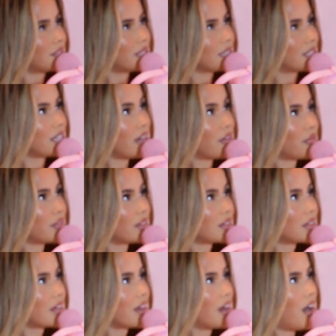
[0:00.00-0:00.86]

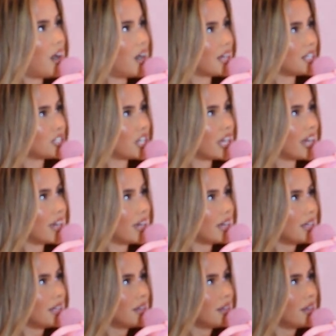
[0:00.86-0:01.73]
Definitely
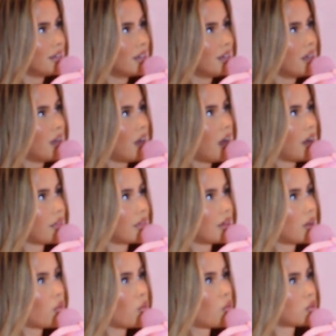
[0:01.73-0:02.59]
hygiene. I
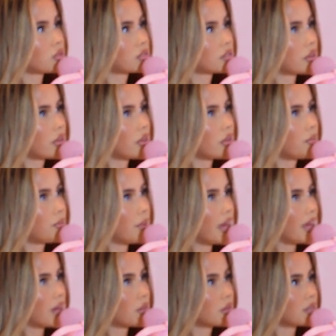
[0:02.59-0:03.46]
think also
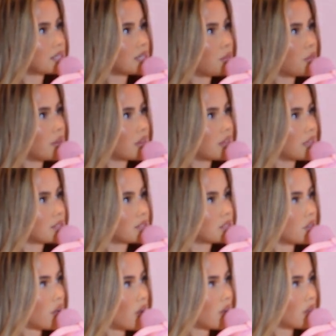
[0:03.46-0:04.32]
being with someone that's
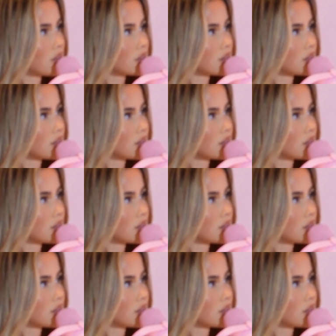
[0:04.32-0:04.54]
not